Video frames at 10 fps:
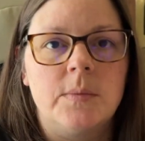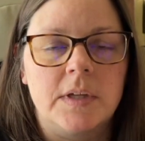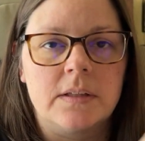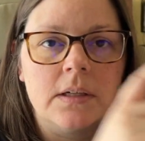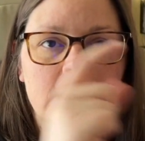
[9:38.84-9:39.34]

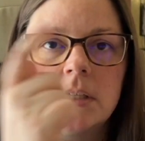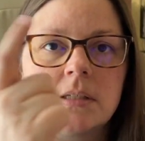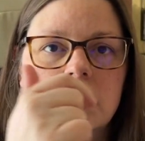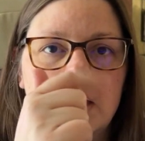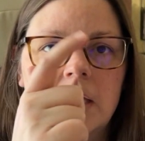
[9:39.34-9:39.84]
method on
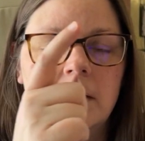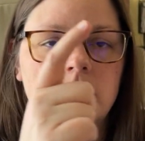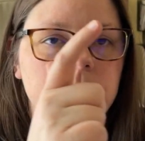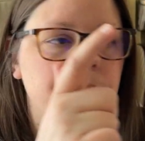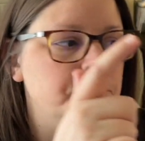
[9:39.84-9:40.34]
this,
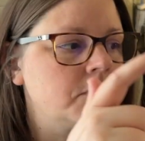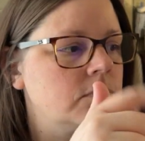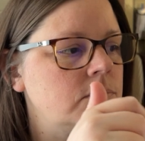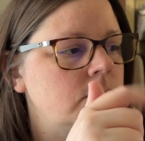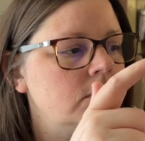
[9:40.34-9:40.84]
and
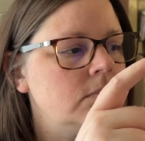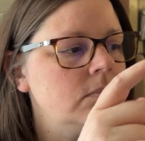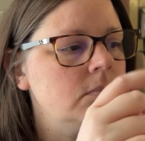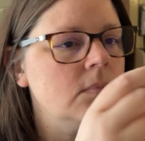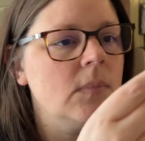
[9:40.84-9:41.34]

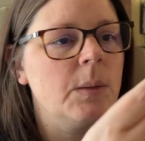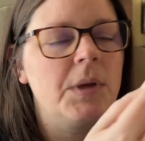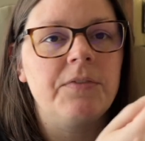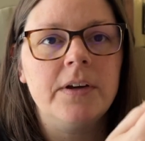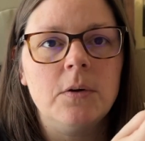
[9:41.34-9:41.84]

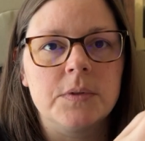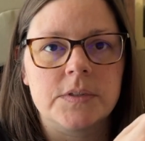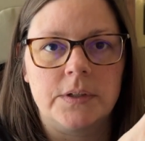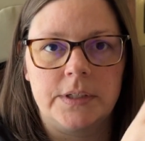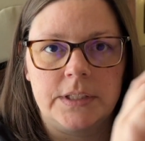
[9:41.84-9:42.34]
my finger was
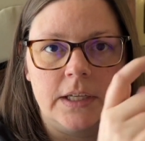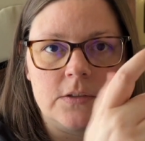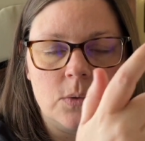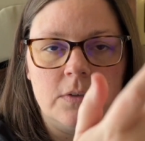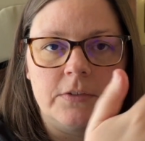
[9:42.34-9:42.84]
starting to get
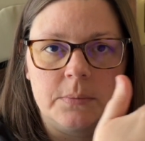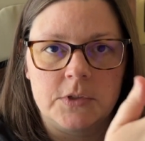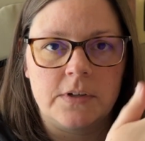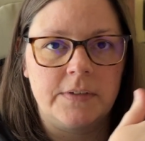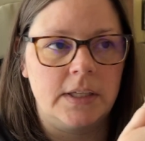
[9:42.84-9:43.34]
sore from
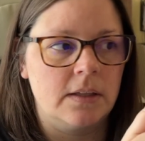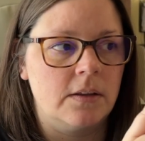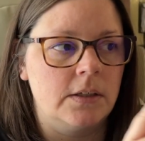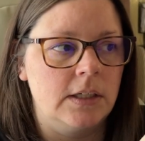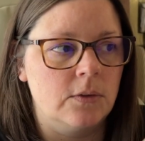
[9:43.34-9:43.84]
shoving
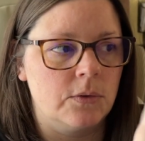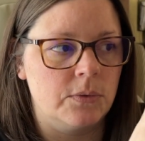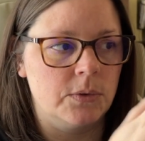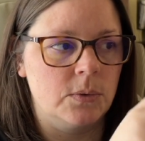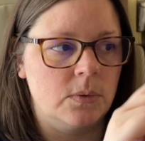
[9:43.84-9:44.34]
the needle
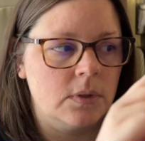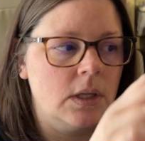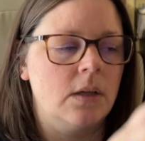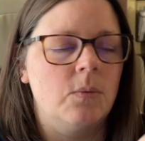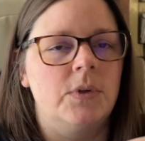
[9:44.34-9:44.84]
through.
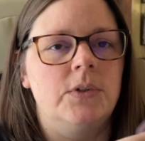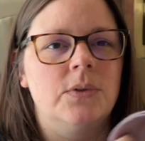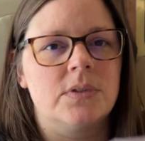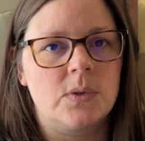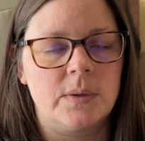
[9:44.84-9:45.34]
When you do
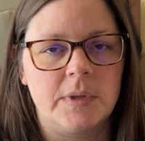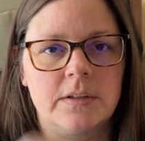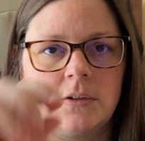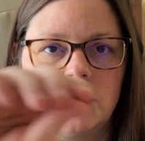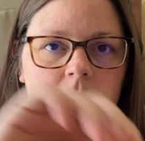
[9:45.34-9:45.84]
the sewing
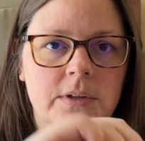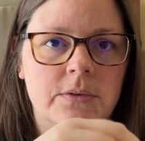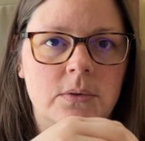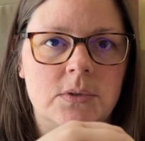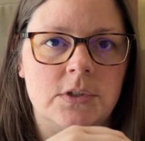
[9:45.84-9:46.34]
method, you're going
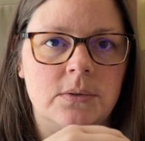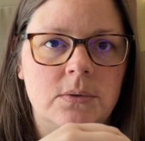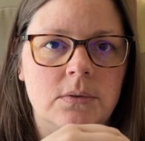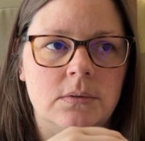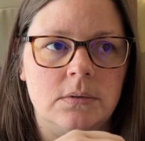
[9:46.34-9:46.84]
through
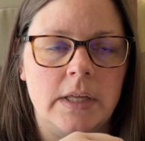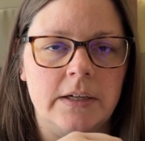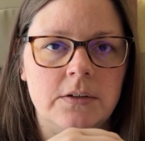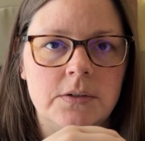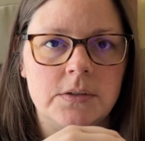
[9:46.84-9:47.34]
2
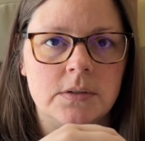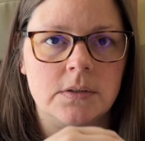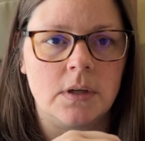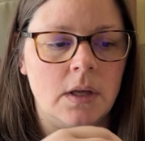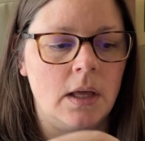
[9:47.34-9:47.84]
layers.
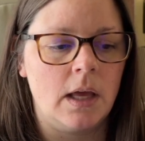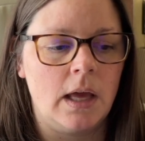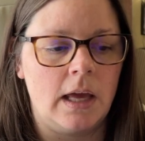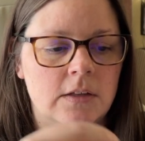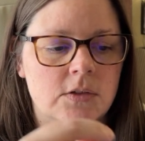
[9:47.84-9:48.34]

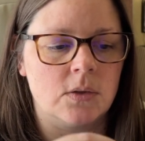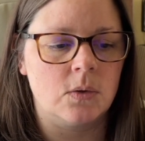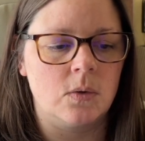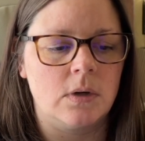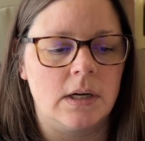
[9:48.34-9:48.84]
And
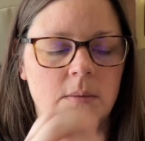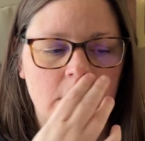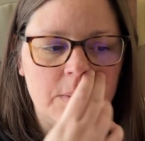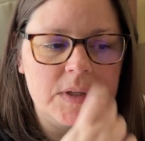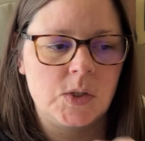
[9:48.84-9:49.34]
so
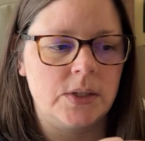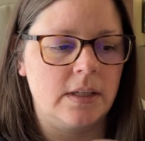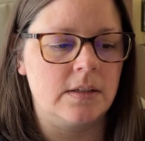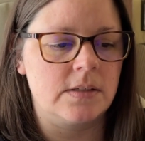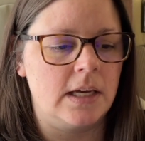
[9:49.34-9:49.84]
I mentioned
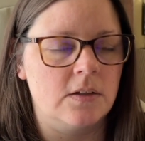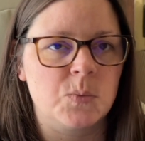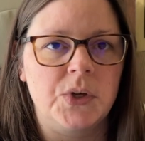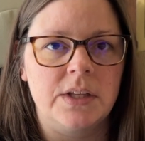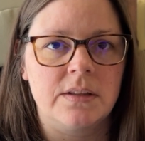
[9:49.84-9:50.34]
that this Ada is
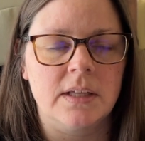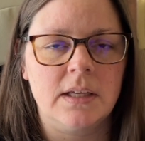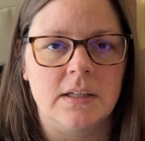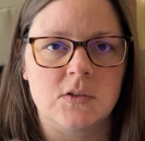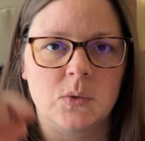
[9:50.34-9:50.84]
pretty
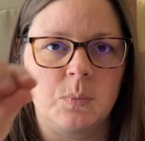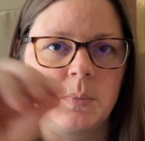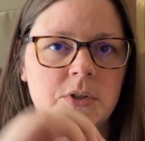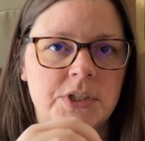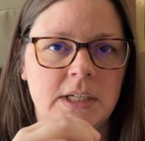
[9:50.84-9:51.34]
thick, and so
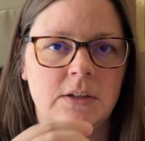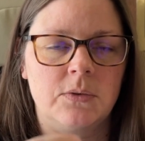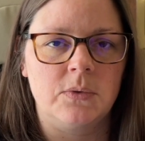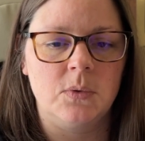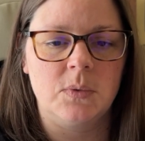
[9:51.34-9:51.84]
pushing it
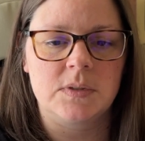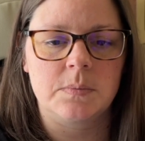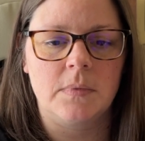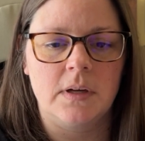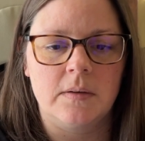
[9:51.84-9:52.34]
through was
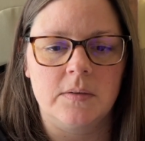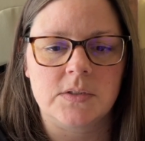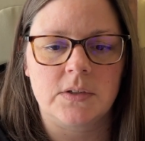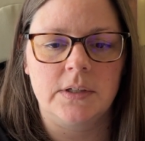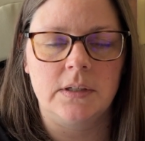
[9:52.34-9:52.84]

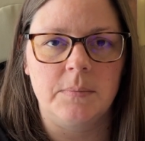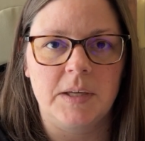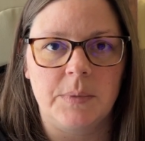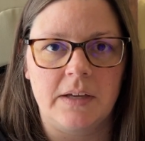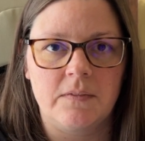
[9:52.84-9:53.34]
starting to
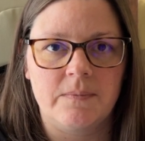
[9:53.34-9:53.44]
make my